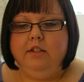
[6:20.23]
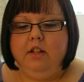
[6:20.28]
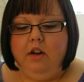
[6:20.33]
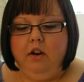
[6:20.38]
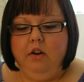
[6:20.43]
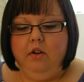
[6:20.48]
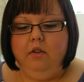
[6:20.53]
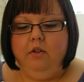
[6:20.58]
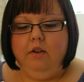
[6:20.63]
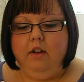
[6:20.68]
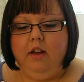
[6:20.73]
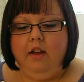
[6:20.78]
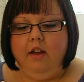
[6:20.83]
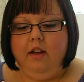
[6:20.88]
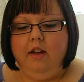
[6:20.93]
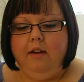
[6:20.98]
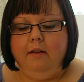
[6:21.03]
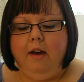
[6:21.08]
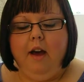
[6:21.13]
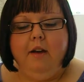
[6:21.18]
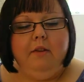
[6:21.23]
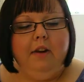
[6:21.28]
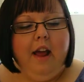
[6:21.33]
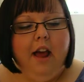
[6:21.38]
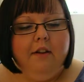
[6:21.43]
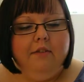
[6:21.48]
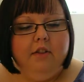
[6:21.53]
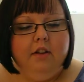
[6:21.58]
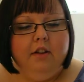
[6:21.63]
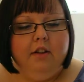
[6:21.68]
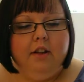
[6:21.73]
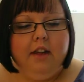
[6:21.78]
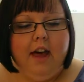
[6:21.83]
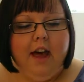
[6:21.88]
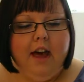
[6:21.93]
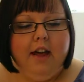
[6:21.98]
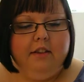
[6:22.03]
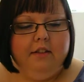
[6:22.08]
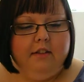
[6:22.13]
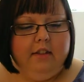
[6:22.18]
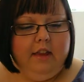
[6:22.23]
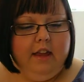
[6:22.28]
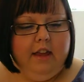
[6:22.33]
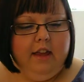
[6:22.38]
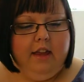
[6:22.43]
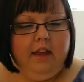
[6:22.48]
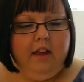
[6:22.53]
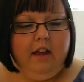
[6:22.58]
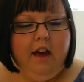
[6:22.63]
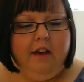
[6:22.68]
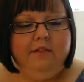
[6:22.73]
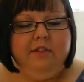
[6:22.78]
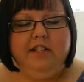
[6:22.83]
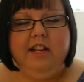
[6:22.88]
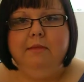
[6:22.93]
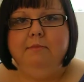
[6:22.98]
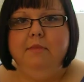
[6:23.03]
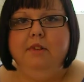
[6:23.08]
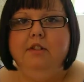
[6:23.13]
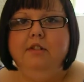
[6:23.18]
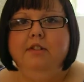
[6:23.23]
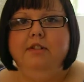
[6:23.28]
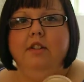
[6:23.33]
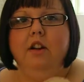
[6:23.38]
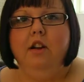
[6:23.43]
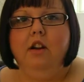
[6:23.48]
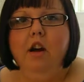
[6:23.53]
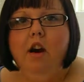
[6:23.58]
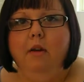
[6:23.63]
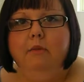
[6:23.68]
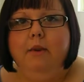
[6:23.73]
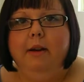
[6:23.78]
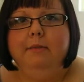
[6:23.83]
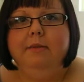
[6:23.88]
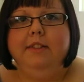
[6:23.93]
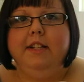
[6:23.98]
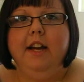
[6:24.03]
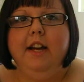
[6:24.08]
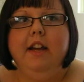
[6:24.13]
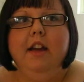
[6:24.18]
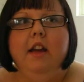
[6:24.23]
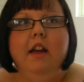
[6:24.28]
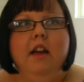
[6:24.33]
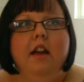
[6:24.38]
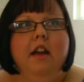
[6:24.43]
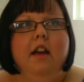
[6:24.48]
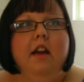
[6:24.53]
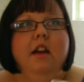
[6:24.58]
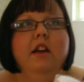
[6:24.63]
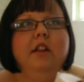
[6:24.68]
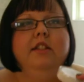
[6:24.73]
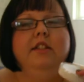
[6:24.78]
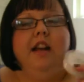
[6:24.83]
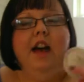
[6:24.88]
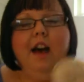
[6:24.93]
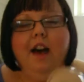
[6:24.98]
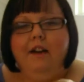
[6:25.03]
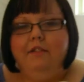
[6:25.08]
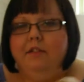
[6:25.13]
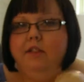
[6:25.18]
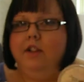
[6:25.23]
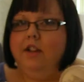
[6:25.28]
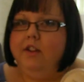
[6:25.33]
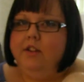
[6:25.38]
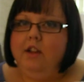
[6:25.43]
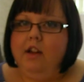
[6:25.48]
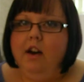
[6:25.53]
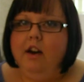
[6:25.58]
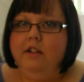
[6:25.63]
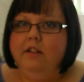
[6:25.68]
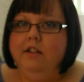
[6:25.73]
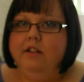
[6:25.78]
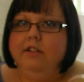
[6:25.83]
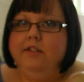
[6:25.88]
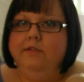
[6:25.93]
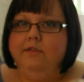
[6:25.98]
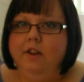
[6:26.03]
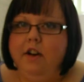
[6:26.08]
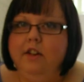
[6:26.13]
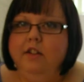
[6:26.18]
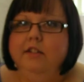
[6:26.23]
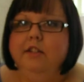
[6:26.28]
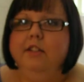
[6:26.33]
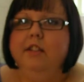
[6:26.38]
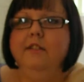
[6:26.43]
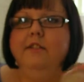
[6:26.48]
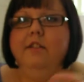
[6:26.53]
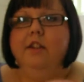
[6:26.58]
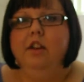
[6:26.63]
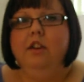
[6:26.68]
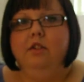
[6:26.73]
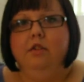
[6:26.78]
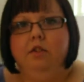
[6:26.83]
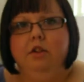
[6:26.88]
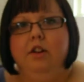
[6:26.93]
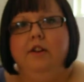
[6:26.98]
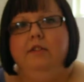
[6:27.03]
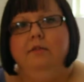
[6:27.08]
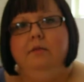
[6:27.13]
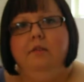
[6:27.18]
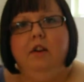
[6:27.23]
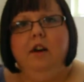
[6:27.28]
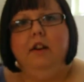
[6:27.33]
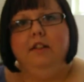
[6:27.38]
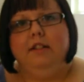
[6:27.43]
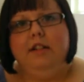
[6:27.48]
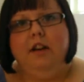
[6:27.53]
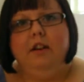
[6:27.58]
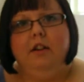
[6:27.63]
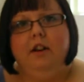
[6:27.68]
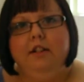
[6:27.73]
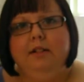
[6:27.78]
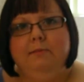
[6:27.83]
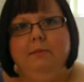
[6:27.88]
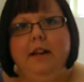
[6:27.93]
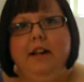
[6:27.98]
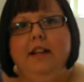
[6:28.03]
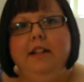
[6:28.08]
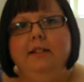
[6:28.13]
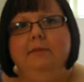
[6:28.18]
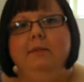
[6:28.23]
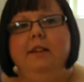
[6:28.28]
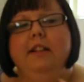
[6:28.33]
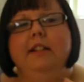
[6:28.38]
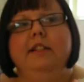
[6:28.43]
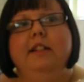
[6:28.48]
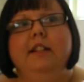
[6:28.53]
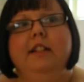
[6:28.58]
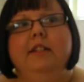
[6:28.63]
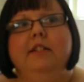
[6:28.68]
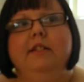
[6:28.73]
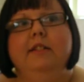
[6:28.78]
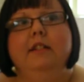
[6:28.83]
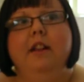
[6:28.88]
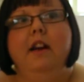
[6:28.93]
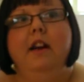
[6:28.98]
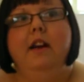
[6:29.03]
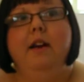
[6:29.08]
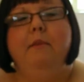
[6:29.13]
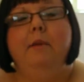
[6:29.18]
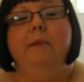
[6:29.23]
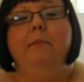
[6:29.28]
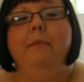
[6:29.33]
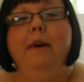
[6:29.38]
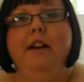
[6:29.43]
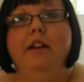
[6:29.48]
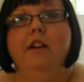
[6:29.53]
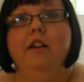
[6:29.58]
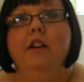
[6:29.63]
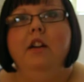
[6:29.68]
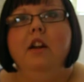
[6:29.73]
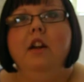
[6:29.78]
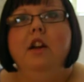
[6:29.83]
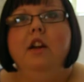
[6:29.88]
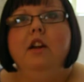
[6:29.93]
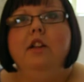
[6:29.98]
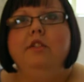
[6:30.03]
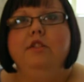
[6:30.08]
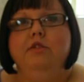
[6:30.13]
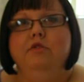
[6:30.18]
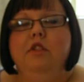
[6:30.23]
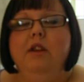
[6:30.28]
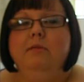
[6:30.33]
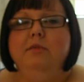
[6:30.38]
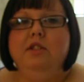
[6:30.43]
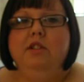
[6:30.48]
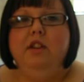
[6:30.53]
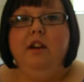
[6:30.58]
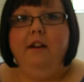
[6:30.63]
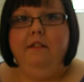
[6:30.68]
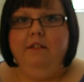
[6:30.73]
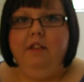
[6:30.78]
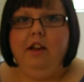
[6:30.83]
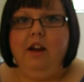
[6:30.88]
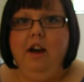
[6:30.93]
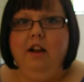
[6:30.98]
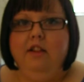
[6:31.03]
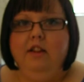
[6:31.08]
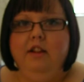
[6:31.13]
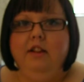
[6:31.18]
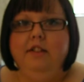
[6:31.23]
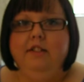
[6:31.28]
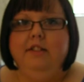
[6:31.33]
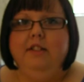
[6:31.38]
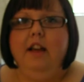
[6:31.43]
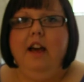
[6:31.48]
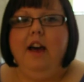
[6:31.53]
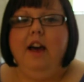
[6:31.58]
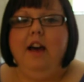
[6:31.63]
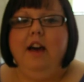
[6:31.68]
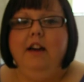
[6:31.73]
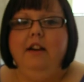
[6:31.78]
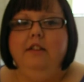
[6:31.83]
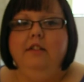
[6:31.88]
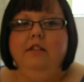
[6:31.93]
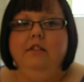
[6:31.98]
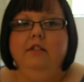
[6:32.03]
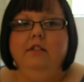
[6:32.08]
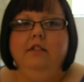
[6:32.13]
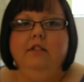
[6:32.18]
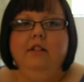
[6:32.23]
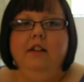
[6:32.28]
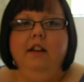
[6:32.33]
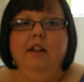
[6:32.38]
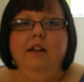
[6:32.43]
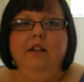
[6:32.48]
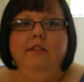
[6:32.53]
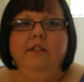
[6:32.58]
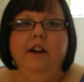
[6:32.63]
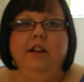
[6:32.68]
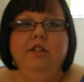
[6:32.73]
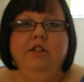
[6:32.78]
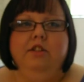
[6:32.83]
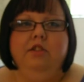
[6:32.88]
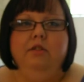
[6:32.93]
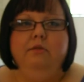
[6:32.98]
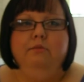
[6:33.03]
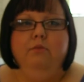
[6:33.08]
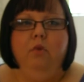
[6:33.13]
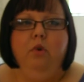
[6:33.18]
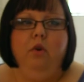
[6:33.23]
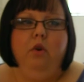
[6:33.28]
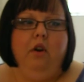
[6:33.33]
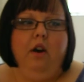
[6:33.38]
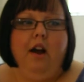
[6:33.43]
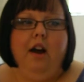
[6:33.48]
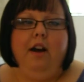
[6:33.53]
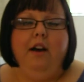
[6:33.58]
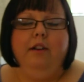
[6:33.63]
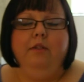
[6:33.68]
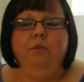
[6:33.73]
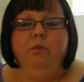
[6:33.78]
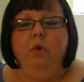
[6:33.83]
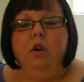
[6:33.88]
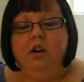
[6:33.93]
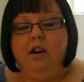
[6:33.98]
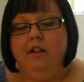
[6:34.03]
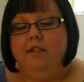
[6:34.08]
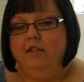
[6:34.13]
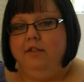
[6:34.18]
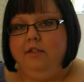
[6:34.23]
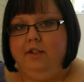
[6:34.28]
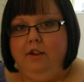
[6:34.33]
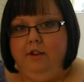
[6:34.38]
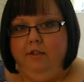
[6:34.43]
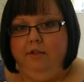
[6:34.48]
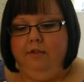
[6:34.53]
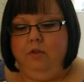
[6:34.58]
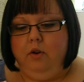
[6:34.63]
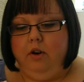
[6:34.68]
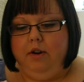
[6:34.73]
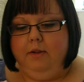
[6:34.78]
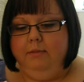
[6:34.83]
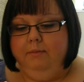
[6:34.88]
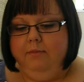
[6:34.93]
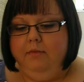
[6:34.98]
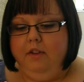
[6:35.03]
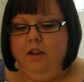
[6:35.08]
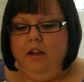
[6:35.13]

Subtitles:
So I would have a look at the everydayminerals.com website to have a look at the colors first if you're going to order from Cocktail Cosmetics, because it gives a better description of the colors and advises you more on what color to go for.